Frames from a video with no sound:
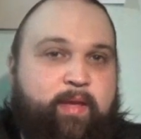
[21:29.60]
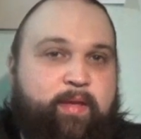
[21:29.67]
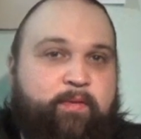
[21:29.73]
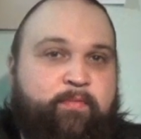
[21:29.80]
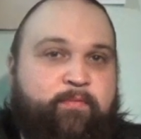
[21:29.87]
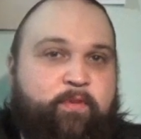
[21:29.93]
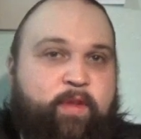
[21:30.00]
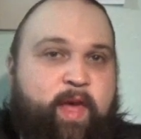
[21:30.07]

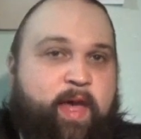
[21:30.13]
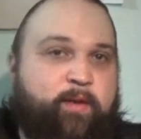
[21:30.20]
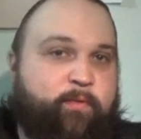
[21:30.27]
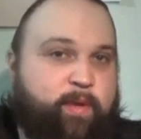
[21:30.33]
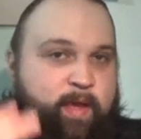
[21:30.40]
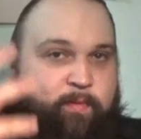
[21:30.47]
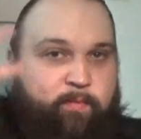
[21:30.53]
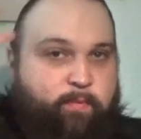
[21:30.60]
I don't know, like
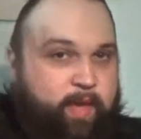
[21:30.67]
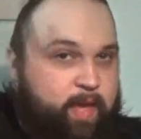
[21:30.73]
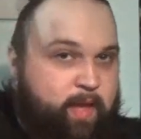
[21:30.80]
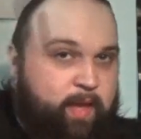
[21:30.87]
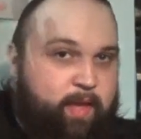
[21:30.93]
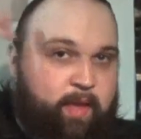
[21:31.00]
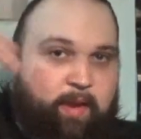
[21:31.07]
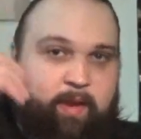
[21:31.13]
a full
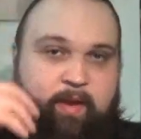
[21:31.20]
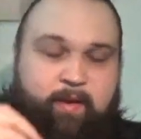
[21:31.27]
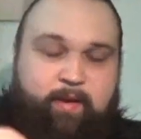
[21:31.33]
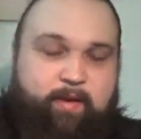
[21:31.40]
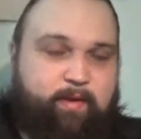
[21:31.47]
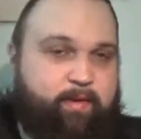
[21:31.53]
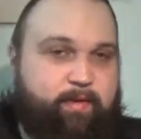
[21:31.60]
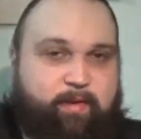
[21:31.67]
on red
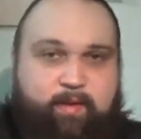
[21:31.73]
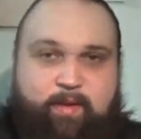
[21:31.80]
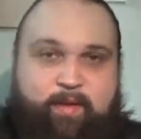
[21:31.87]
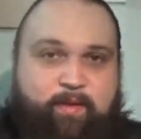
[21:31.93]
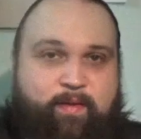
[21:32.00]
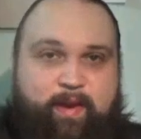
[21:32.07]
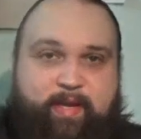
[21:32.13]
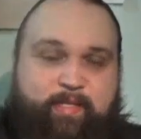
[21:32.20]
wig
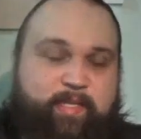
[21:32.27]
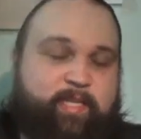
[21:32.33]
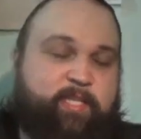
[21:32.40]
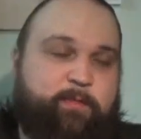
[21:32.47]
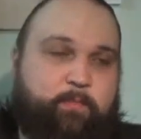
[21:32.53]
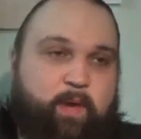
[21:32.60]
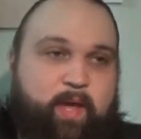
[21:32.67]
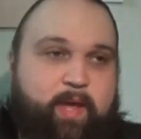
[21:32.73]
and
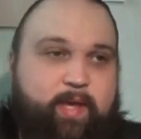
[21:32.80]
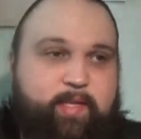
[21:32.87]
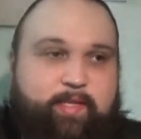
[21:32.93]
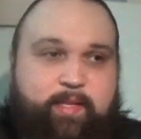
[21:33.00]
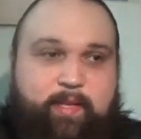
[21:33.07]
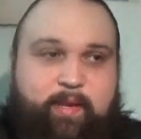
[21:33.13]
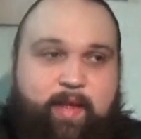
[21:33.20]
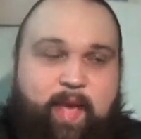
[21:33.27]

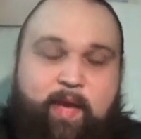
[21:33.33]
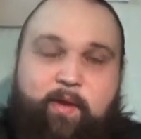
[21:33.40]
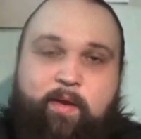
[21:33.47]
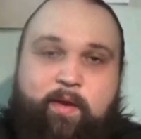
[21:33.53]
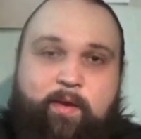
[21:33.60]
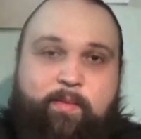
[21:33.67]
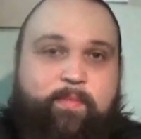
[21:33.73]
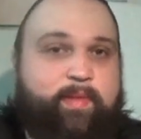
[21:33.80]
crazy
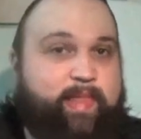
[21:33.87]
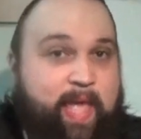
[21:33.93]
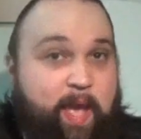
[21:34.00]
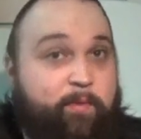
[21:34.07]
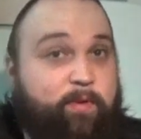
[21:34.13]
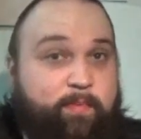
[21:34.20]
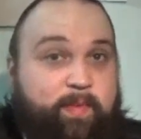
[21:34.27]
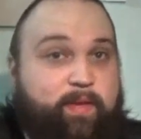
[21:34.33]
spikes, and I
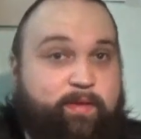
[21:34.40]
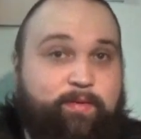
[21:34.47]
don't yeah. know.